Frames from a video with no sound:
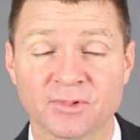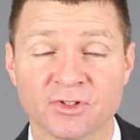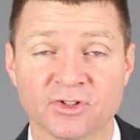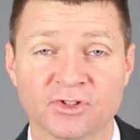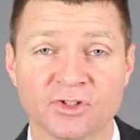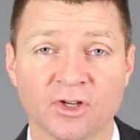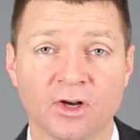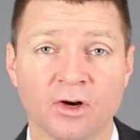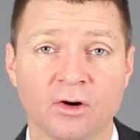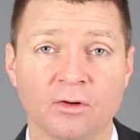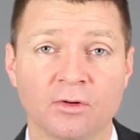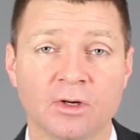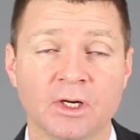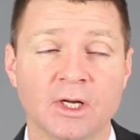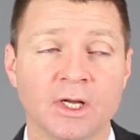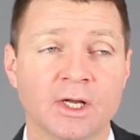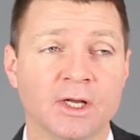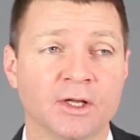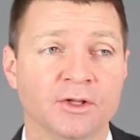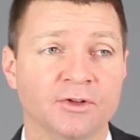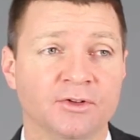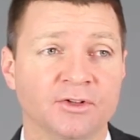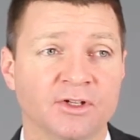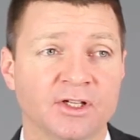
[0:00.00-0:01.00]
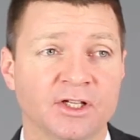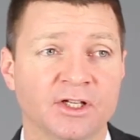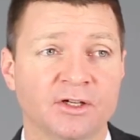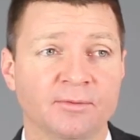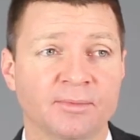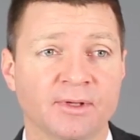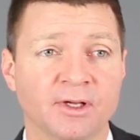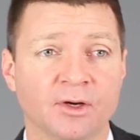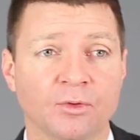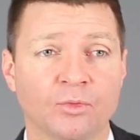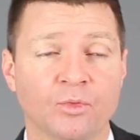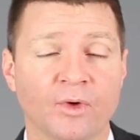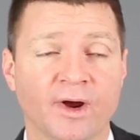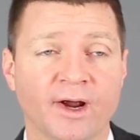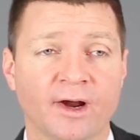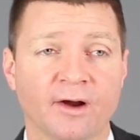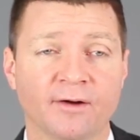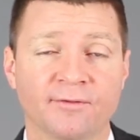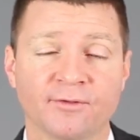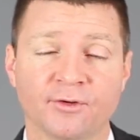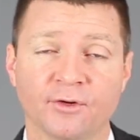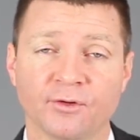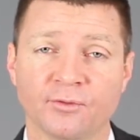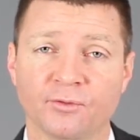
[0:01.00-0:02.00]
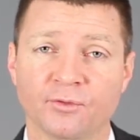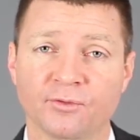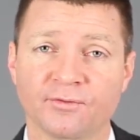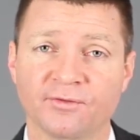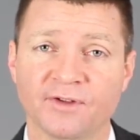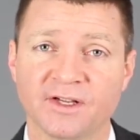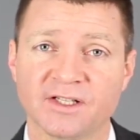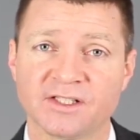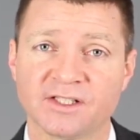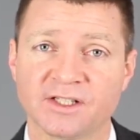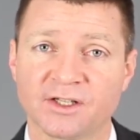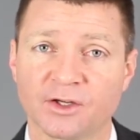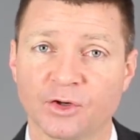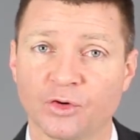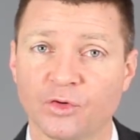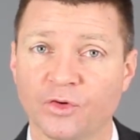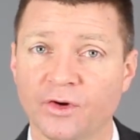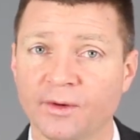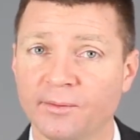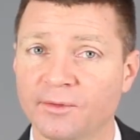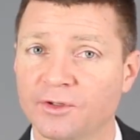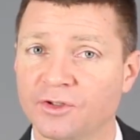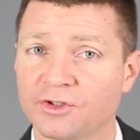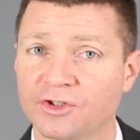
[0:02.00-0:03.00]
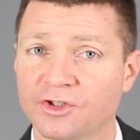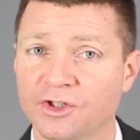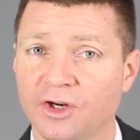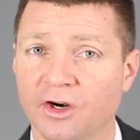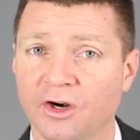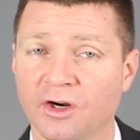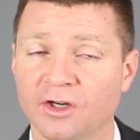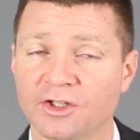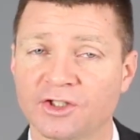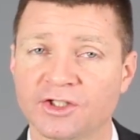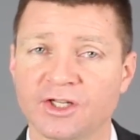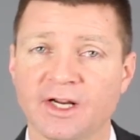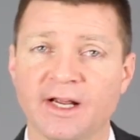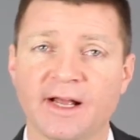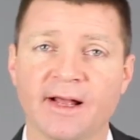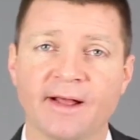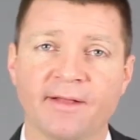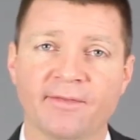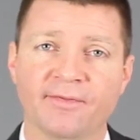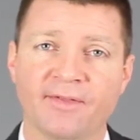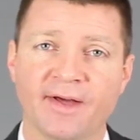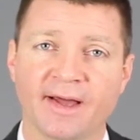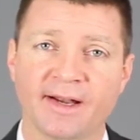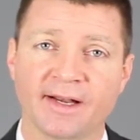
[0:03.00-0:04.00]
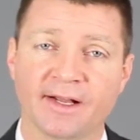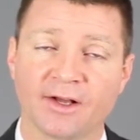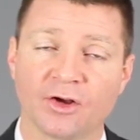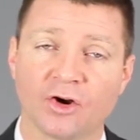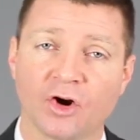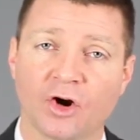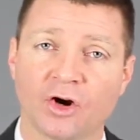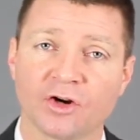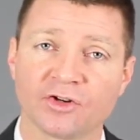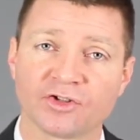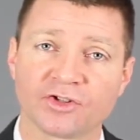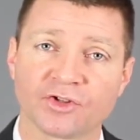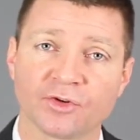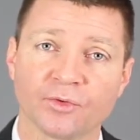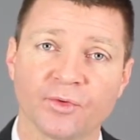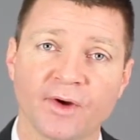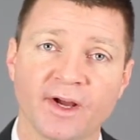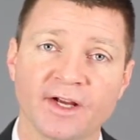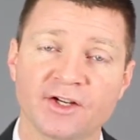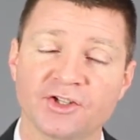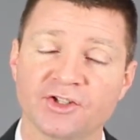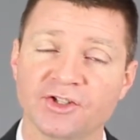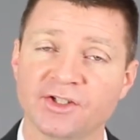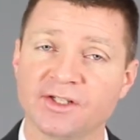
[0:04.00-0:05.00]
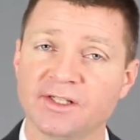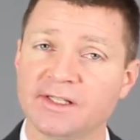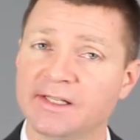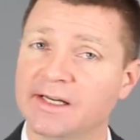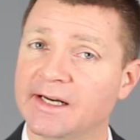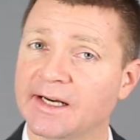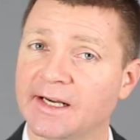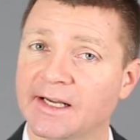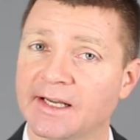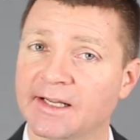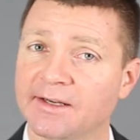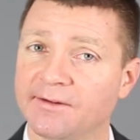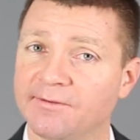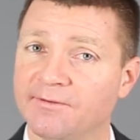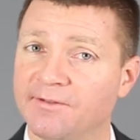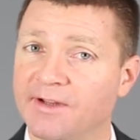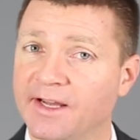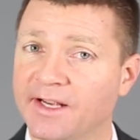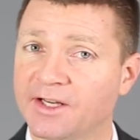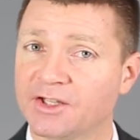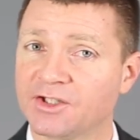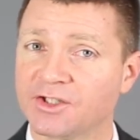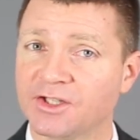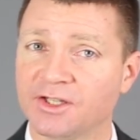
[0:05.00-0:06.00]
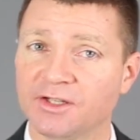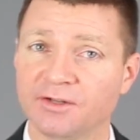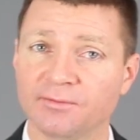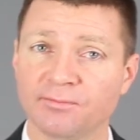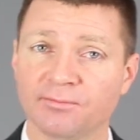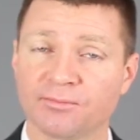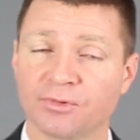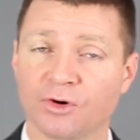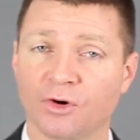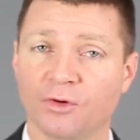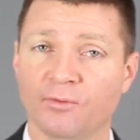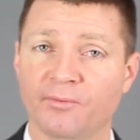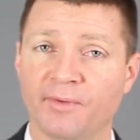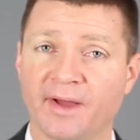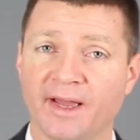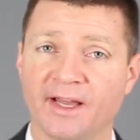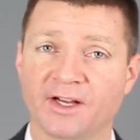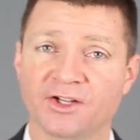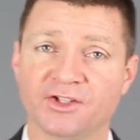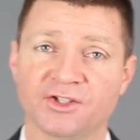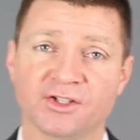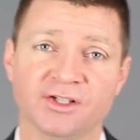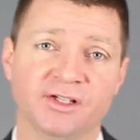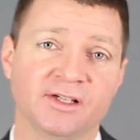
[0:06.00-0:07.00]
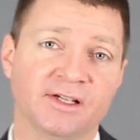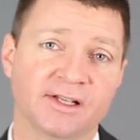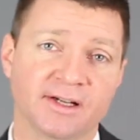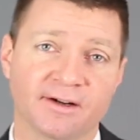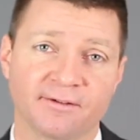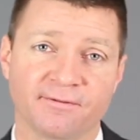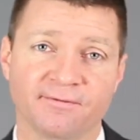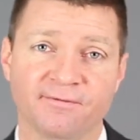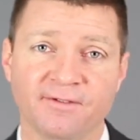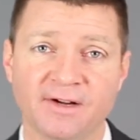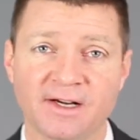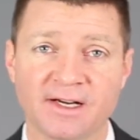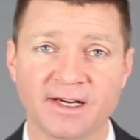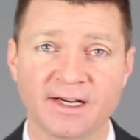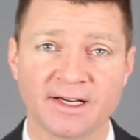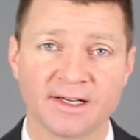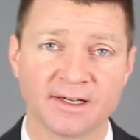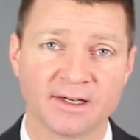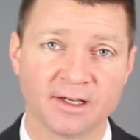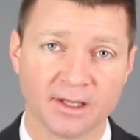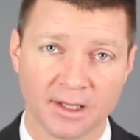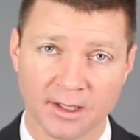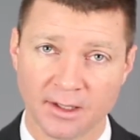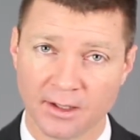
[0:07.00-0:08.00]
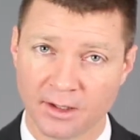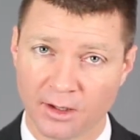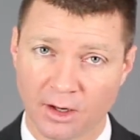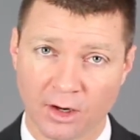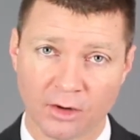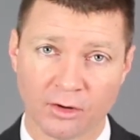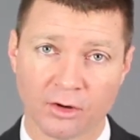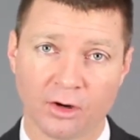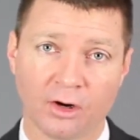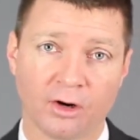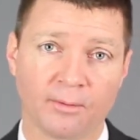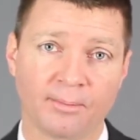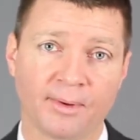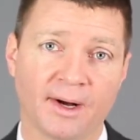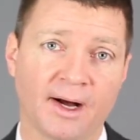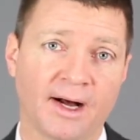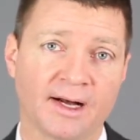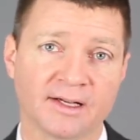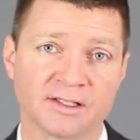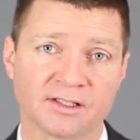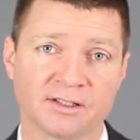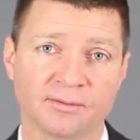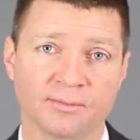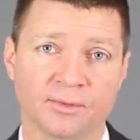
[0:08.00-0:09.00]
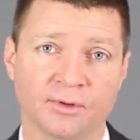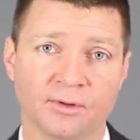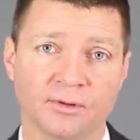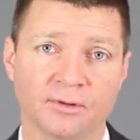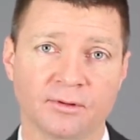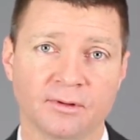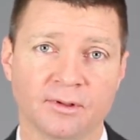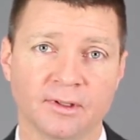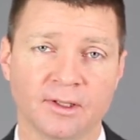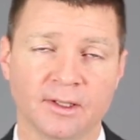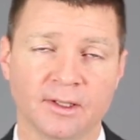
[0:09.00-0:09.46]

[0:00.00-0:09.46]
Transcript: So you need to be aware if you're facing a criminal charge that incarceration, a conviction, probation, and a fine are all possible.